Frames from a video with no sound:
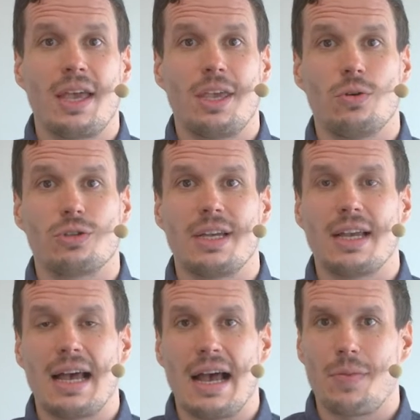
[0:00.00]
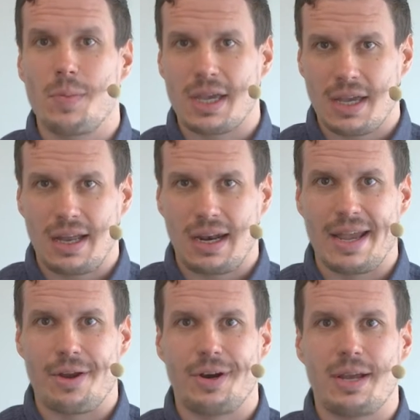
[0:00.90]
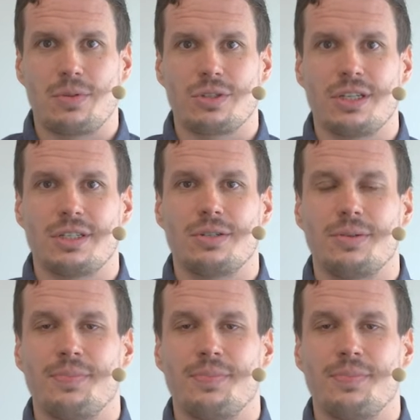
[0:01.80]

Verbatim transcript: using Atomic Layer Deposition.